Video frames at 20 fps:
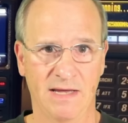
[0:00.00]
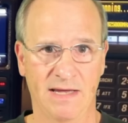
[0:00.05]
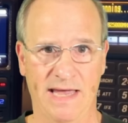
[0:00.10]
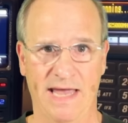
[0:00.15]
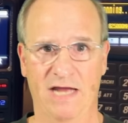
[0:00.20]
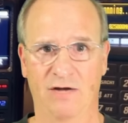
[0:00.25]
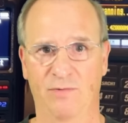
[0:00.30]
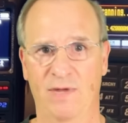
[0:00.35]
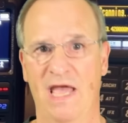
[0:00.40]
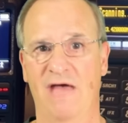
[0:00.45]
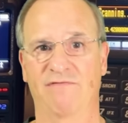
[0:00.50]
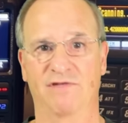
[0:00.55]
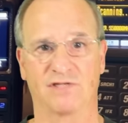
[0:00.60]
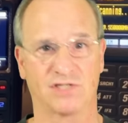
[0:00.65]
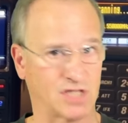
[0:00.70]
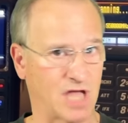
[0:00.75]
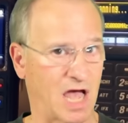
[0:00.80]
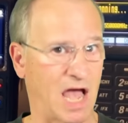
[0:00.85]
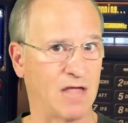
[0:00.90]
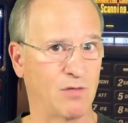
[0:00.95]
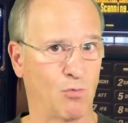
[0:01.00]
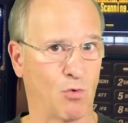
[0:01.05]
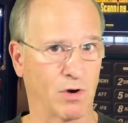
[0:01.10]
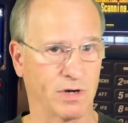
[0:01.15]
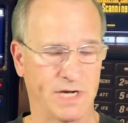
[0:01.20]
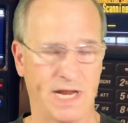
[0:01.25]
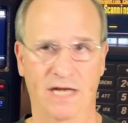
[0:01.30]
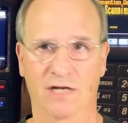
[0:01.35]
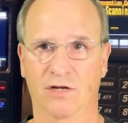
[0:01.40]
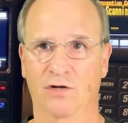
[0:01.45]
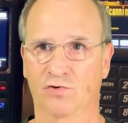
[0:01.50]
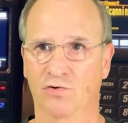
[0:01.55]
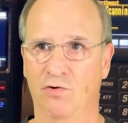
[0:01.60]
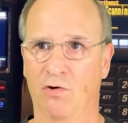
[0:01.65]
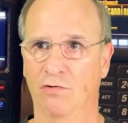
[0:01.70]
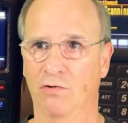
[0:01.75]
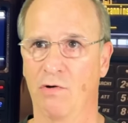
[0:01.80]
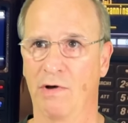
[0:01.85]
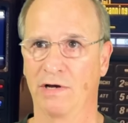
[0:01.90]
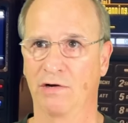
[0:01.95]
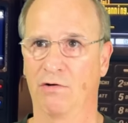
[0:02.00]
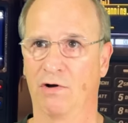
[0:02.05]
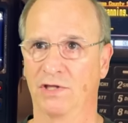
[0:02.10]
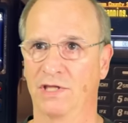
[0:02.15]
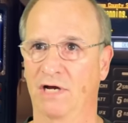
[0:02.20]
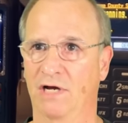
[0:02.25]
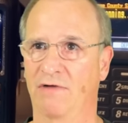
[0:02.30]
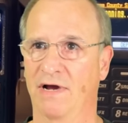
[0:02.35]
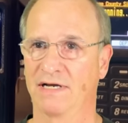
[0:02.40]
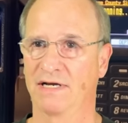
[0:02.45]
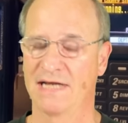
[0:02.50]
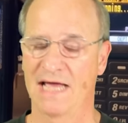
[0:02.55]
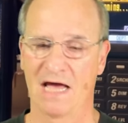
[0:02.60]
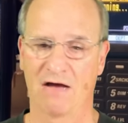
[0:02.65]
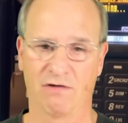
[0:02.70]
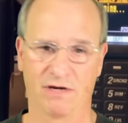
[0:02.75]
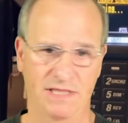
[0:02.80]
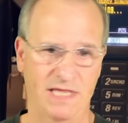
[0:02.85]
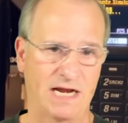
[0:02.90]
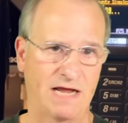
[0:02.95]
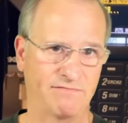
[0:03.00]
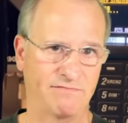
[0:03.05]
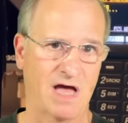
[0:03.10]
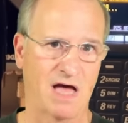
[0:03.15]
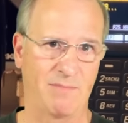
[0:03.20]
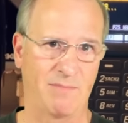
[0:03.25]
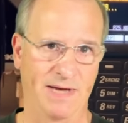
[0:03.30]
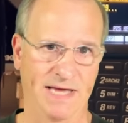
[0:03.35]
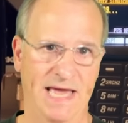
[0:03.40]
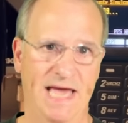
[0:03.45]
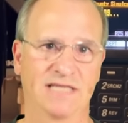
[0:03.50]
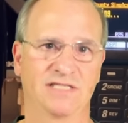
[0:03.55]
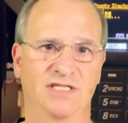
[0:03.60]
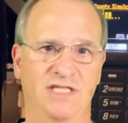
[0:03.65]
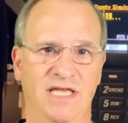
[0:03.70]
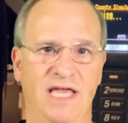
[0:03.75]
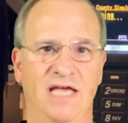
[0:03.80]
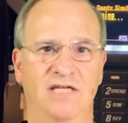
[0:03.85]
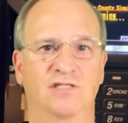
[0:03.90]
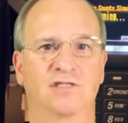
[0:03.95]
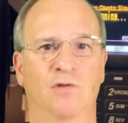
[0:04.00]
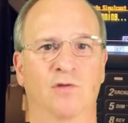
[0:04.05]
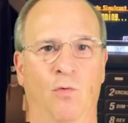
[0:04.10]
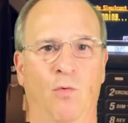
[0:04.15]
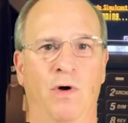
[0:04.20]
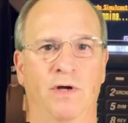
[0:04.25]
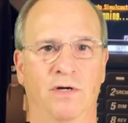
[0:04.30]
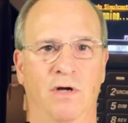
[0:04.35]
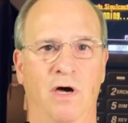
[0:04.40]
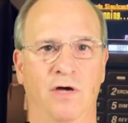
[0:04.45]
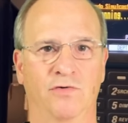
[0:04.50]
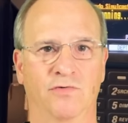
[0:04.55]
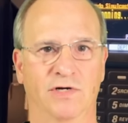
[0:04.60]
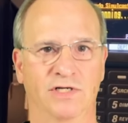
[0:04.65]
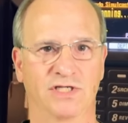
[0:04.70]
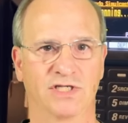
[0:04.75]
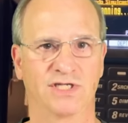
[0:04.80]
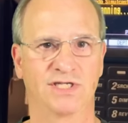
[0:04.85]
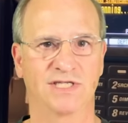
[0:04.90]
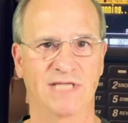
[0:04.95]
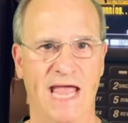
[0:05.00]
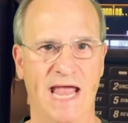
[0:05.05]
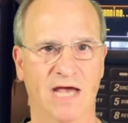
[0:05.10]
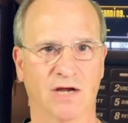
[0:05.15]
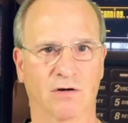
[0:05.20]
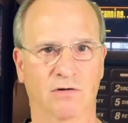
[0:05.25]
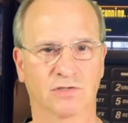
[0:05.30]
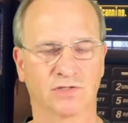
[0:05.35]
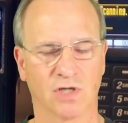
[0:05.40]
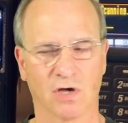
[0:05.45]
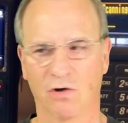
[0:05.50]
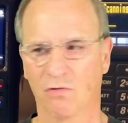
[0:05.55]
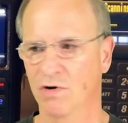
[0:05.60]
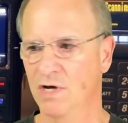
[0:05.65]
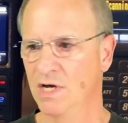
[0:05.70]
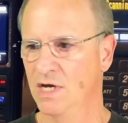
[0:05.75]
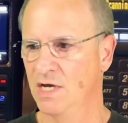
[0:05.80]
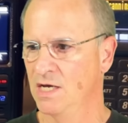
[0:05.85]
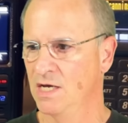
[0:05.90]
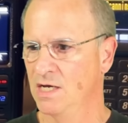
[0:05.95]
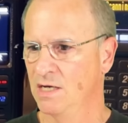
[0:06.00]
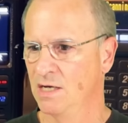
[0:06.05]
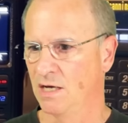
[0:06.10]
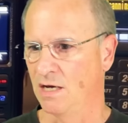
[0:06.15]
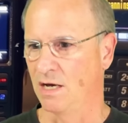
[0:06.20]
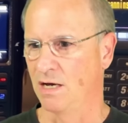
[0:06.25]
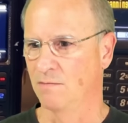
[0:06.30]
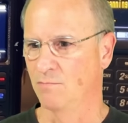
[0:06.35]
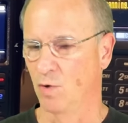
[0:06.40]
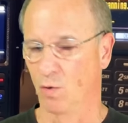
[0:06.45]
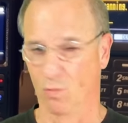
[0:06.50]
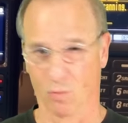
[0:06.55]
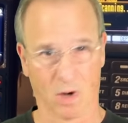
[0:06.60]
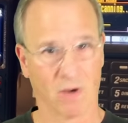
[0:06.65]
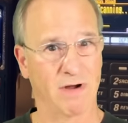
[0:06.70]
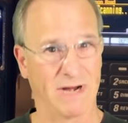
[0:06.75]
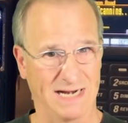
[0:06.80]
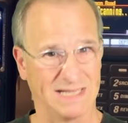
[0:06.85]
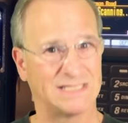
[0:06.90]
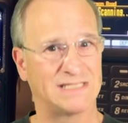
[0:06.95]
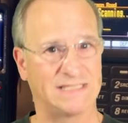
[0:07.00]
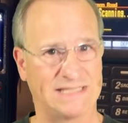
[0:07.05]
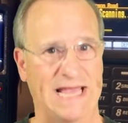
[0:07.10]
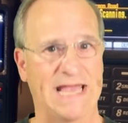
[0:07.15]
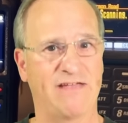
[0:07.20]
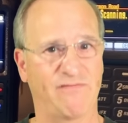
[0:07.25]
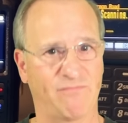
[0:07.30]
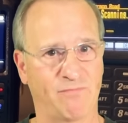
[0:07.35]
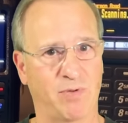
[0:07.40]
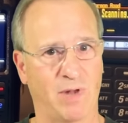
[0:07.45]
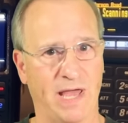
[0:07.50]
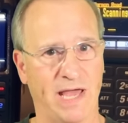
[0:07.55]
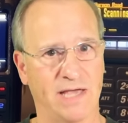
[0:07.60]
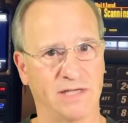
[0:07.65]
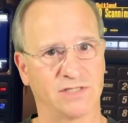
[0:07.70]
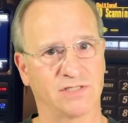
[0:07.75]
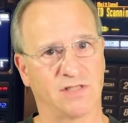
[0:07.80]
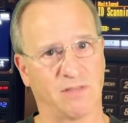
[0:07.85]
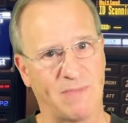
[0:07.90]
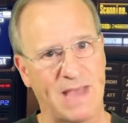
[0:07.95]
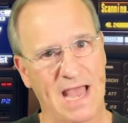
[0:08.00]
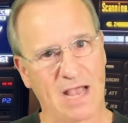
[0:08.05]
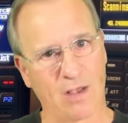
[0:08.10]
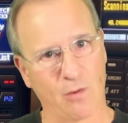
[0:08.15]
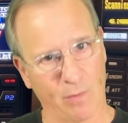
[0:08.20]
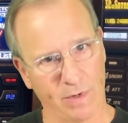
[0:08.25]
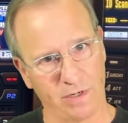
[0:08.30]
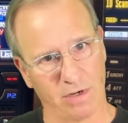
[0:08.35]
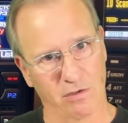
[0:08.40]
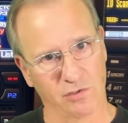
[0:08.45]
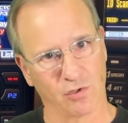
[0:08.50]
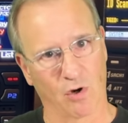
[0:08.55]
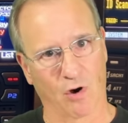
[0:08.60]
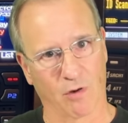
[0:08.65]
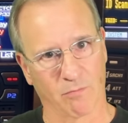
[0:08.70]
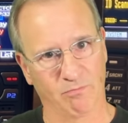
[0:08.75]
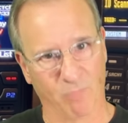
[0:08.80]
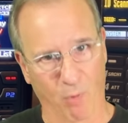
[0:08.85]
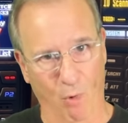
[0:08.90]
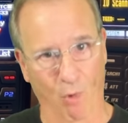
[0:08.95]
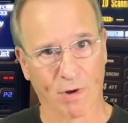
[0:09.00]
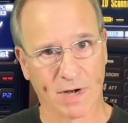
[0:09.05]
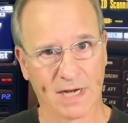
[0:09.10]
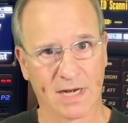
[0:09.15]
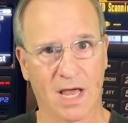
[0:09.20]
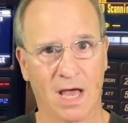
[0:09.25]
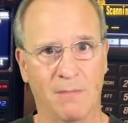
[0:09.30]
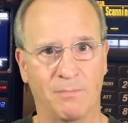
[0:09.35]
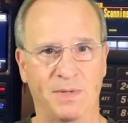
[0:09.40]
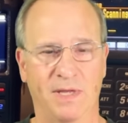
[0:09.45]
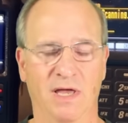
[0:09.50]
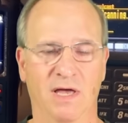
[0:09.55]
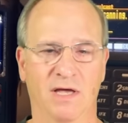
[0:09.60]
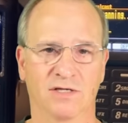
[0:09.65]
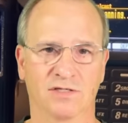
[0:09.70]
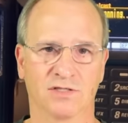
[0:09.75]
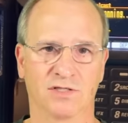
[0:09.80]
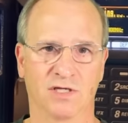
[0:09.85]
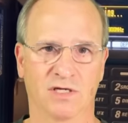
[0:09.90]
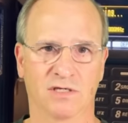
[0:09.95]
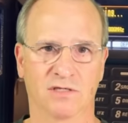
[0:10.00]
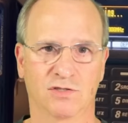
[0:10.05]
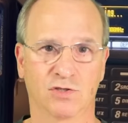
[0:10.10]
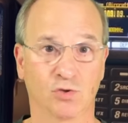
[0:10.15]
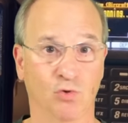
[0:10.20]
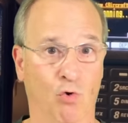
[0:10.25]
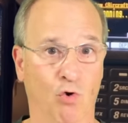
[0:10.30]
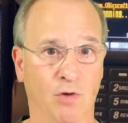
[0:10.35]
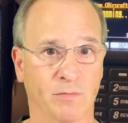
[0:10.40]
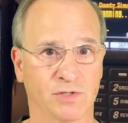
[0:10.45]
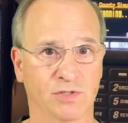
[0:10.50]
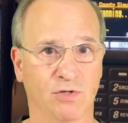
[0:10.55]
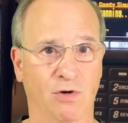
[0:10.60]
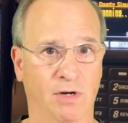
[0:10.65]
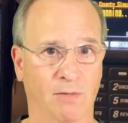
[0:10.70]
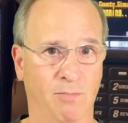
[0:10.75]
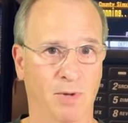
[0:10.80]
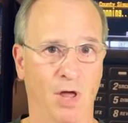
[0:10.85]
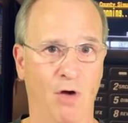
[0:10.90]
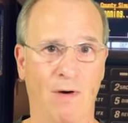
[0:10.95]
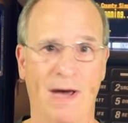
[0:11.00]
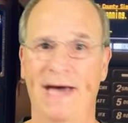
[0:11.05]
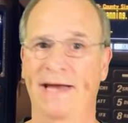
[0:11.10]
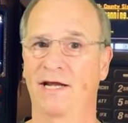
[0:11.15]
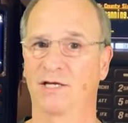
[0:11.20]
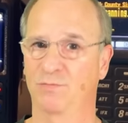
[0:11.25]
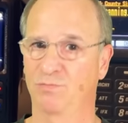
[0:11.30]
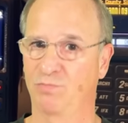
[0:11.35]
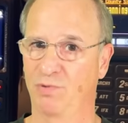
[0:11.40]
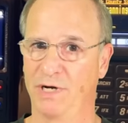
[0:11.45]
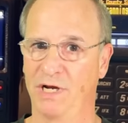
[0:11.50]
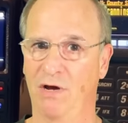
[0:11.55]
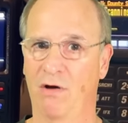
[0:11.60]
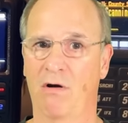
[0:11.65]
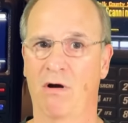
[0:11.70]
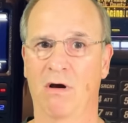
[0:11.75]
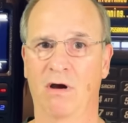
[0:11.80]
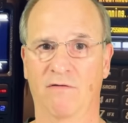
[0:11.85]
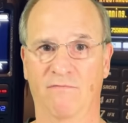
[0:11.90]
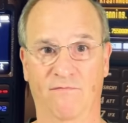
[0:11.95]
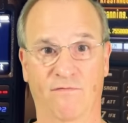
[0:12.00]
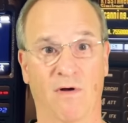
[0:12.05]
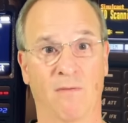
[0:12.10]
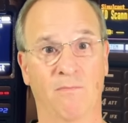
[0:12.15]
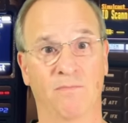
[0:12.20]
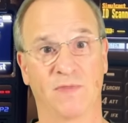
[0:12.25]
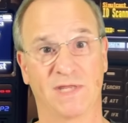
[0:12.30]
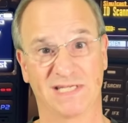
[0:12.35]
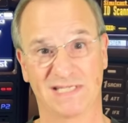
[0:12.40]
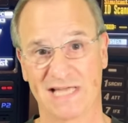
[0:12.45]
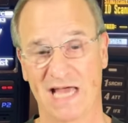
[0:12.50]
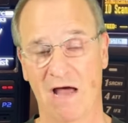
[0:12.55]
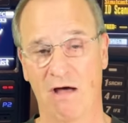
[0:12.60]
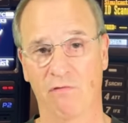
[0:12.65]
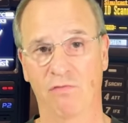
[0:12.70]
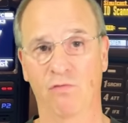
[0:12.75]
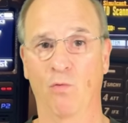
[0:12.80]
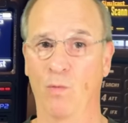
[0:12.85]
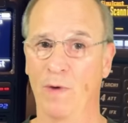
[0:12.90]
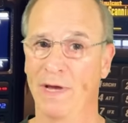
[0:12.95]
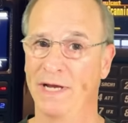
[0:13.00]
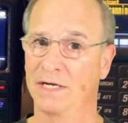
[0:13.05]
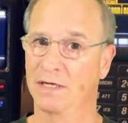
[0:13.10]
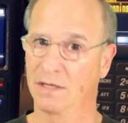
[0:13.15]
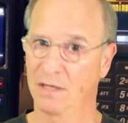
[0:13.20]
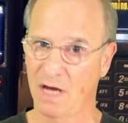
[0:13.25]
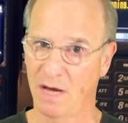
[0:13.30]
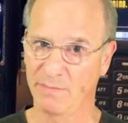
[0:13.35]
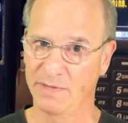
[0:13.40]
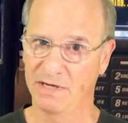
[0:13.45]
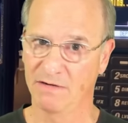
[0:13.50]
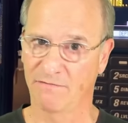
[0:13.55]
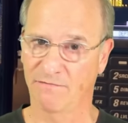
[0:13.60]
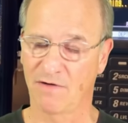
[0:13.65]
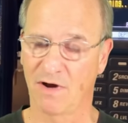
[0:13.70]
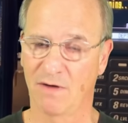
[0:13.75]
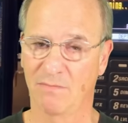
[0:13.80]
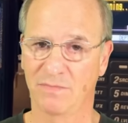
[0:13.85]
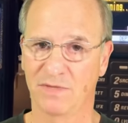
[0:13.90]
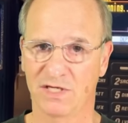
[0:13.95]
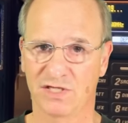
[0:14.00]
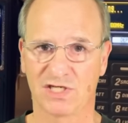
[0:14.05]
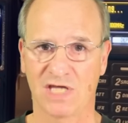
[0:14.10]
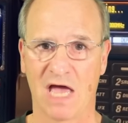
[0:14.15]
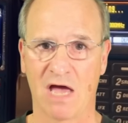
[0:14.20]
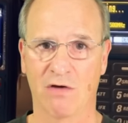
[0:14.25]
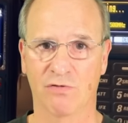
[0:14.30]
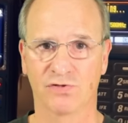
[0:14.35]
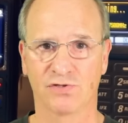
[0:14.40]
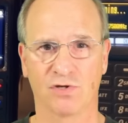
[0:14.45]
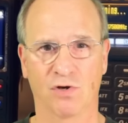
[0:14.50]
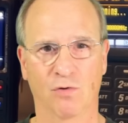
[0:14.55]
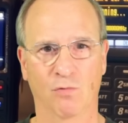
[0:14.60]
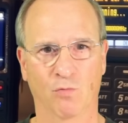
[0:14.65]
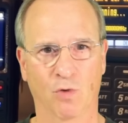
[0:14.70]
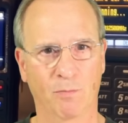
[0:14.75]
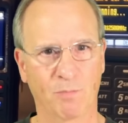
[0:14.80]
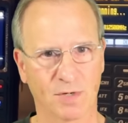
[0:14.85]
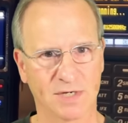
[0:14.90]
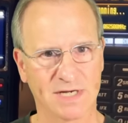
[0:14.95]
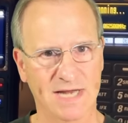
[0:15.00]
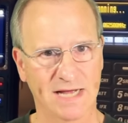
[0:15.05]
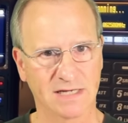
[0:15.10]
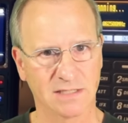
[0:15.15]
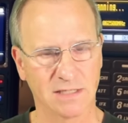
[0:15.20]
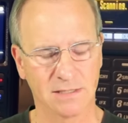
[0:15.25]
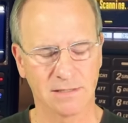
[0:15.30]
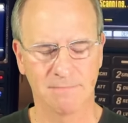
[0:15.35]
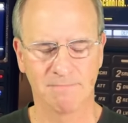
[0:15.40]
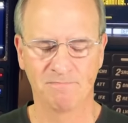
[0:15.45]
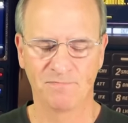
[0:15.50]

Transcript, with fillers: And we have a Skywarn net control going on there right now. And then I've got my SDS 100 scanner. So um, we're in a safe safe place. The back windows are boarded up because the storm is going to blow at us pretty hard from the south, wind coming from the south. So we're protected.